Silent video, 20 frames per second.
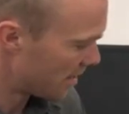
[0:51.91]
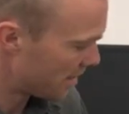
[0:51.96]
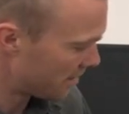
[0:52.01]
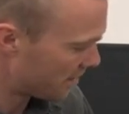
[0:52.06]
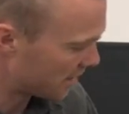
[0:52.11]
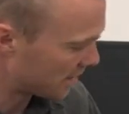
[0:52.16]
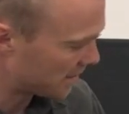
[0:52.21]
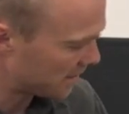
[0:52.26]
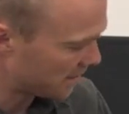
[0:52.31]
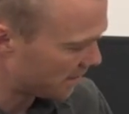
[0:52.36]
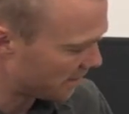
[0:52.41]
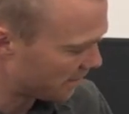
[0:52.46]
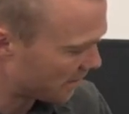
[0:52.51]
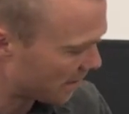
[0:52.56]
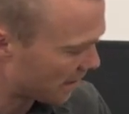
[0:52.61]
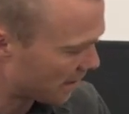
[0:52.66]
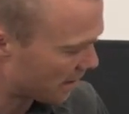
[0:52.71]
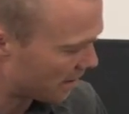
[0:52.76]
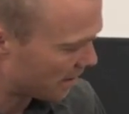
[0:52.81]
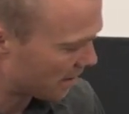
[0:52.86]
You can see you've
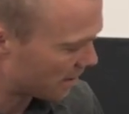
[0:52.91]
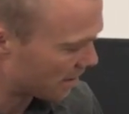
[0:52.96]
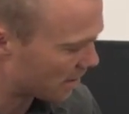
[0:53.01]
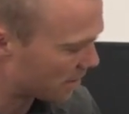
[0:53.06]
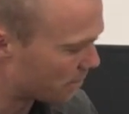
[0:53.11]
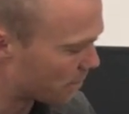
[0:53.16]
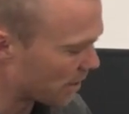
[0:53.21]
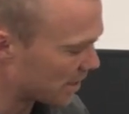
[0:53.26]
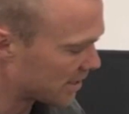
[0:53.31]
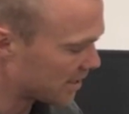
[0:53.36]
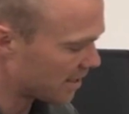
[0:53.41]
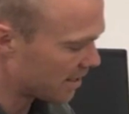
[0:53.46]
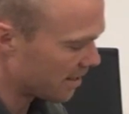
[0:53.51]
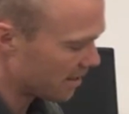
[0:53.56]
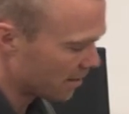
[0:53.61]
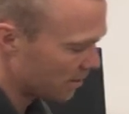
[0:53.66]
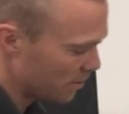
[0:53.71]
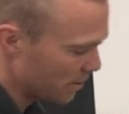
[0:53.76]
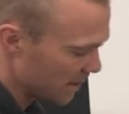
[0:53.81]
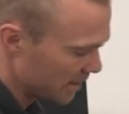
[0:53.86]
got a compressed
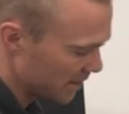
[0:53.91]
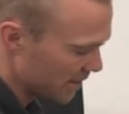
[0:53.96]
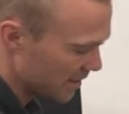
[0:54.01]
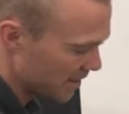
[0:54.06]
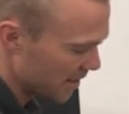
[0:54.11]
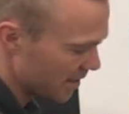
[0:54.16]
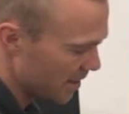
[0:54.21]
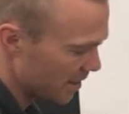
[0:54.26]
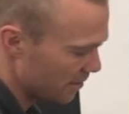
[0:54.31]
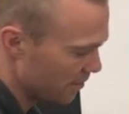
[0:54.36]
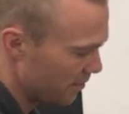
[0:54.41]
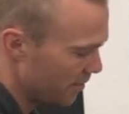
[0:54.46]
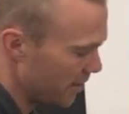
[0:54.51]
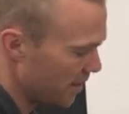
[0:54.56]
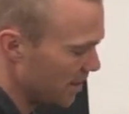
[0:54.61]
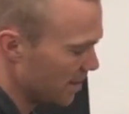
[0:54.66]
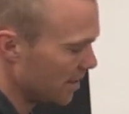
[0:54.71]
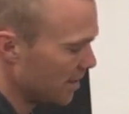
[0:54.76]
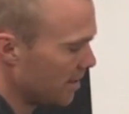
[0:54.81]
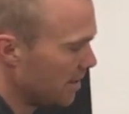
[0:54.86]
air quick disconnect
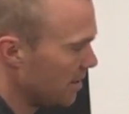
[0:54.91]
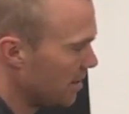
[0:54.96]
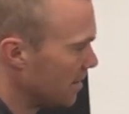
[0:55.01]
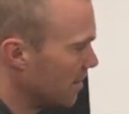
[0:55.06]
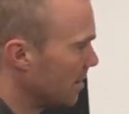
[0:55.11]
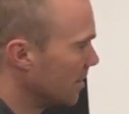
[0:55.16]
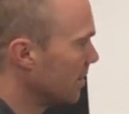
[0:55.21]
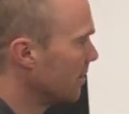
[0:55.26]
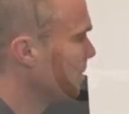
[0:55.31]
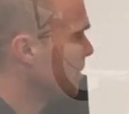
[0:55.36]
fitting here.